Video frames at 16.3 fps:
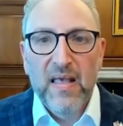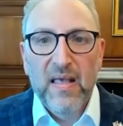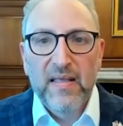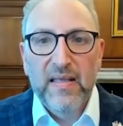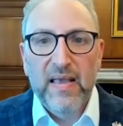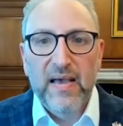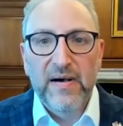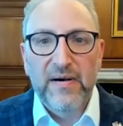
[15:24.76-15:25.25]

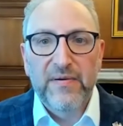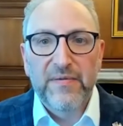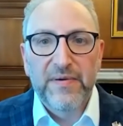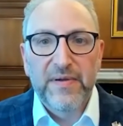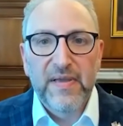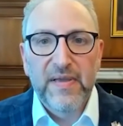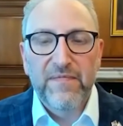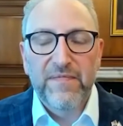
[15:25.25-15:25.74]

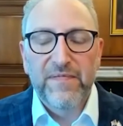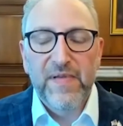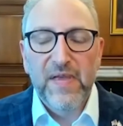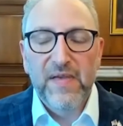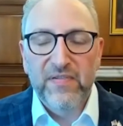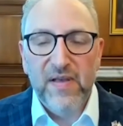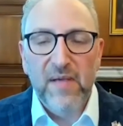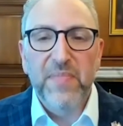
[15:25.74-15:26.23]

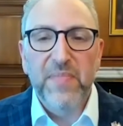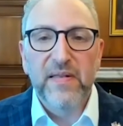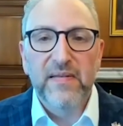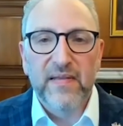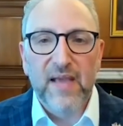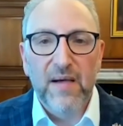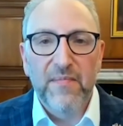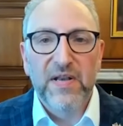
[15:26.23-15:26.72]
if
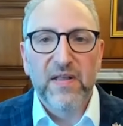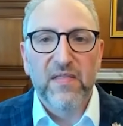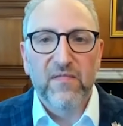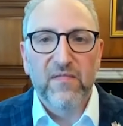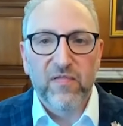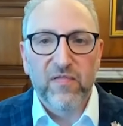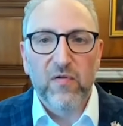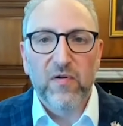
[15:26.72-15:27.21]
something's coming to
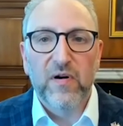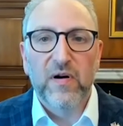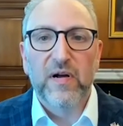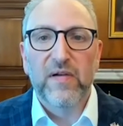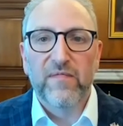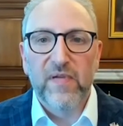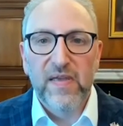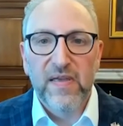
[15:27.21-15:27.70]
the
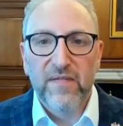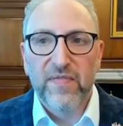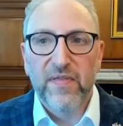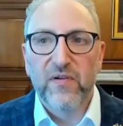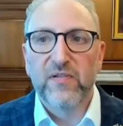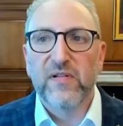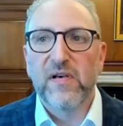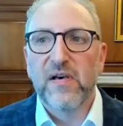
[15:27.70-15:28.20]
floor, if
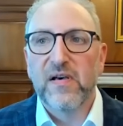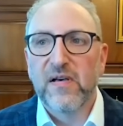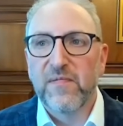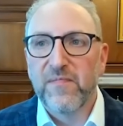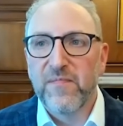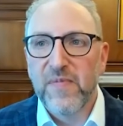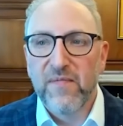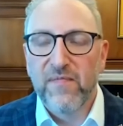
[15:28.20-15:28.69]
there's a